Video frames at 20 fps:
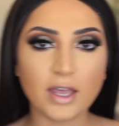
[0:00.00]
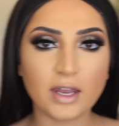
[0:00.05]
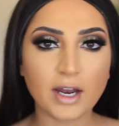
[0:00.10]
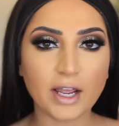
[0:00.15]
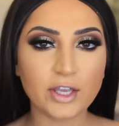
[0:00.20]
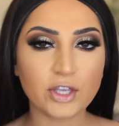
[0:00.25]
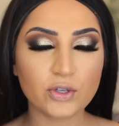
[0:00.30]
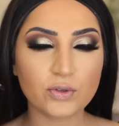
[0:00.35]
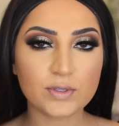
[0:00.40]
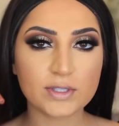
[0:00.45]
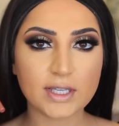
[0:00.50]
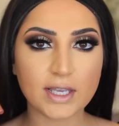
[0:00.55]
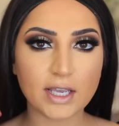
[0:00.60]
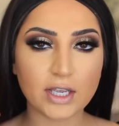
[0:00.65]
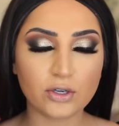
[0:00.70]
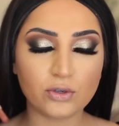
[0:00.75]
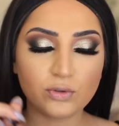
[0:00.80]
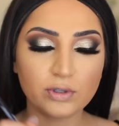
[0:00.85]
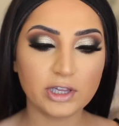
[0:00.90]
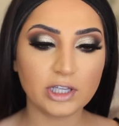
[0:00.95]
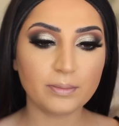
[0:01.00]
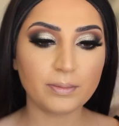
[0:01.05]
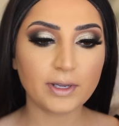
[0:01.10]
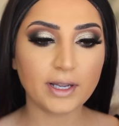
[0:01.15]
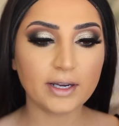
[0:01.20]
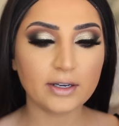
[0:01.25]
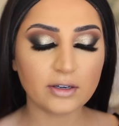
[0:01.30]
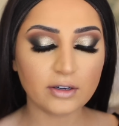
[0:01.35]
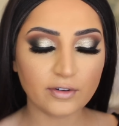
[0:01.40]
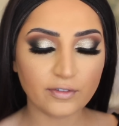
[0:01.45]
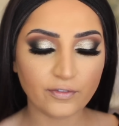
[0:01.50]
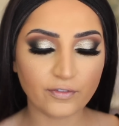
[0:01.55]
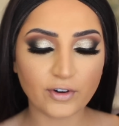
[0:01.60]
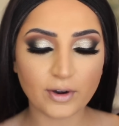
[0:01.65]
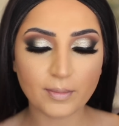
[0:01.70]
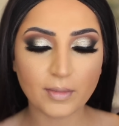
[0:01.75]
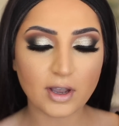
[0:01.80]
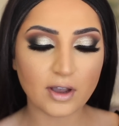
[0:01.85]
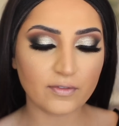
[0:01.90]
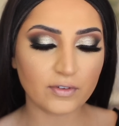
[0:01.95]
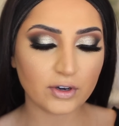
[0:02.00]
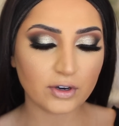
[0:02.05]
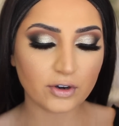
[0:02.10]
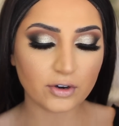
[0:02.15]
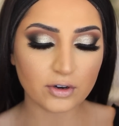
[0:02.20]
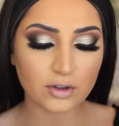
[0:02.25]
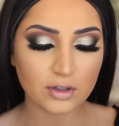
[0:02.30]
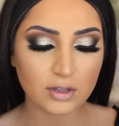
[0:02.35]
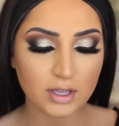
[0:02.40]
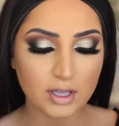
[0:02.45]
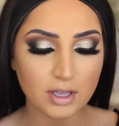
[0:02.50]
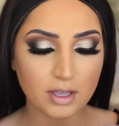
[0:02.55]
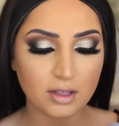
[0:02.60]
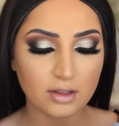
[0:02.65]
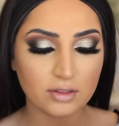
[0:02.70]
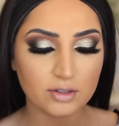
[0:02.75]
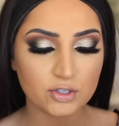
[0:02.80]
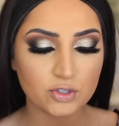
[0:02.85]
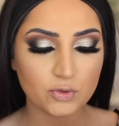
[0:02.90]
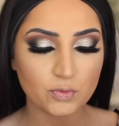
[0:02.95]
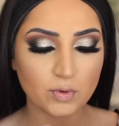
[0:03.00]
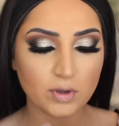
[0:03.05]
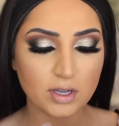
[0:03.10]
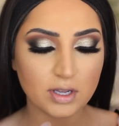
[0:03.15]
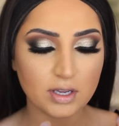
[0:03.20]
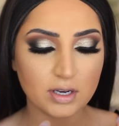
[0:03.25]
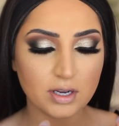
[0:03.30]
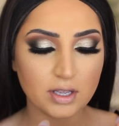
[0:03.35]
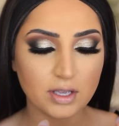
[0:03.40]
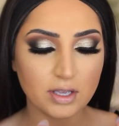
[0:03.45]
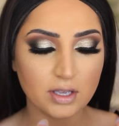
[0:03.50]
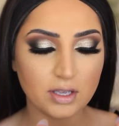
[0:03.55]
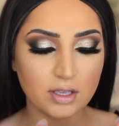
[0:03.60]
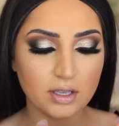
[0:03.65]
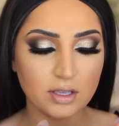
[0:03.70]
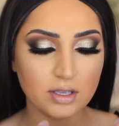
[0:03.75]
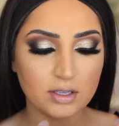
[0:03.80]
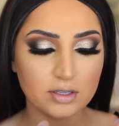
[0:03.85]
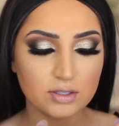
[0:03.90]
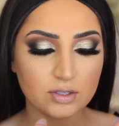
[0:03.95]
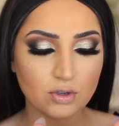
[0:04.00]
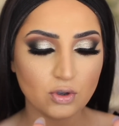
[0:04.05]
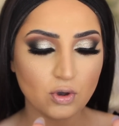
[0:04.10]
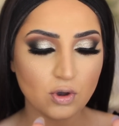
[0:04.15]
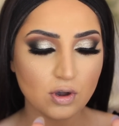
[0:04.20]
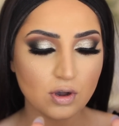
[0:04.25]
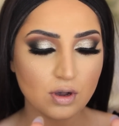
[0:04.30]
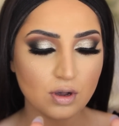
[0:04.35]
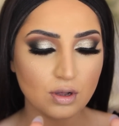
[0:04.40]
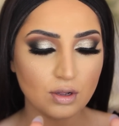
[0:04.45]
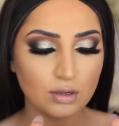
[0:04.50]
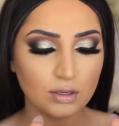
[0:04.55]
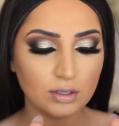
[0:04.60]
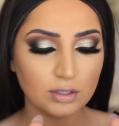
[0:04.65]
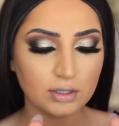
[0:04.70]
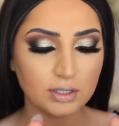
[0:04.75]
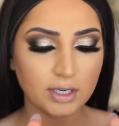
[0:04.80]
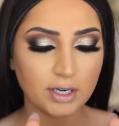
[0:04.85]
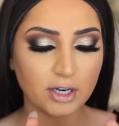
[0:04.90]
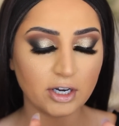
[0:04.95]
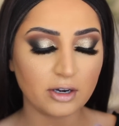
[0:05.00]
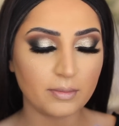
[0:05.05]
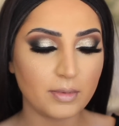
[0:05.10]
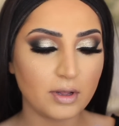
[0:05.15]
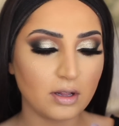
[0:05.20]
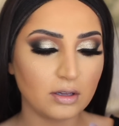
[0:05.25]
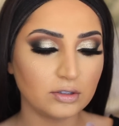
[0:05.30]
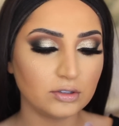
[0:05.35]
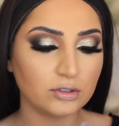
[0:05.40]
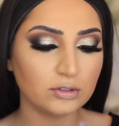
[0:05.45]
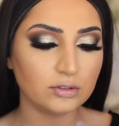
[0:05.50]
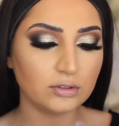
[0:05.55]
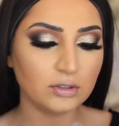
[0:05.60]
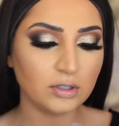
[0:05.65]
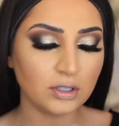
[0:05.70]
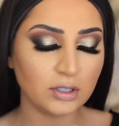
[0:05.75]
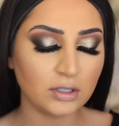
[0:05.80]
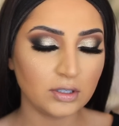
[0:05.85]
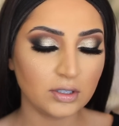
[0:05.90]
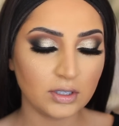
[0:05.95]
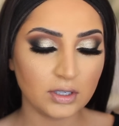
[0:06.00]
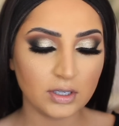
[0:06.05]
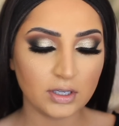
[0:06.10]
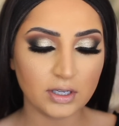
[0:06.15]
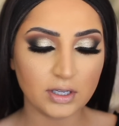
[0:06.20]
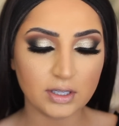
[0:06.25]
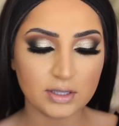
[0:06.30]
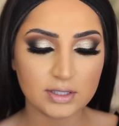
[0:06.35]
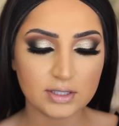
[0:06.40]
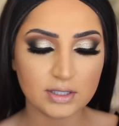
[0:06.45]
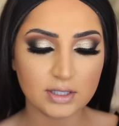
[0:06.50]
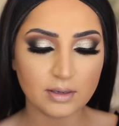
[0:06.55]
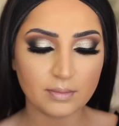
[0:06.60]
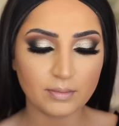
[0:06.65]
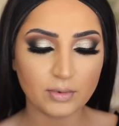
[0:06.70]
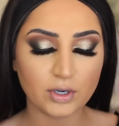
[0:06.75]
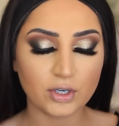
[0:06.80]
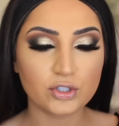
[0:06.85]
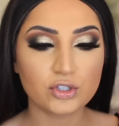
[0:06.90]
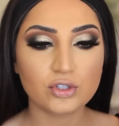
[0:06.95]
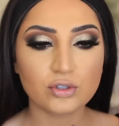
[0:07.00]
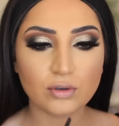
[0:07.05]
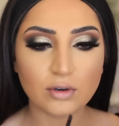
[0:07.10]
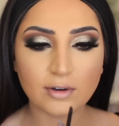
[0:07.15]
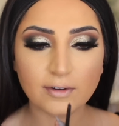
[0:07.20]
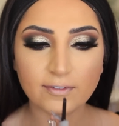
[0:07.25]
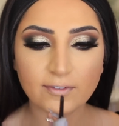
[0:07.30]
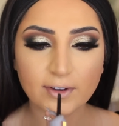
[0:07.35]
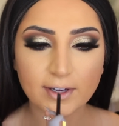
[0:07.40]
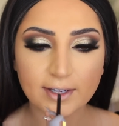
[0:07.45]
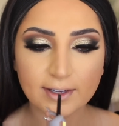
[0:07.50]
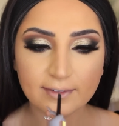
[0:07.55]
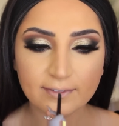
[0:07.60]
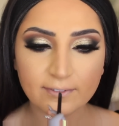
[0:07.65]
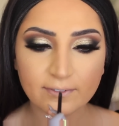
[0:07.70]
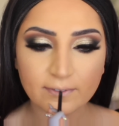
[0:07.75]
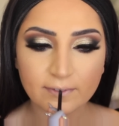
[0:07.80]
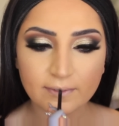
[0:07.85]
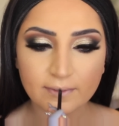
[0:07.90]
then I used a nude lip liner from Covergirl, and this one is called Caramel Nude. It's number 205.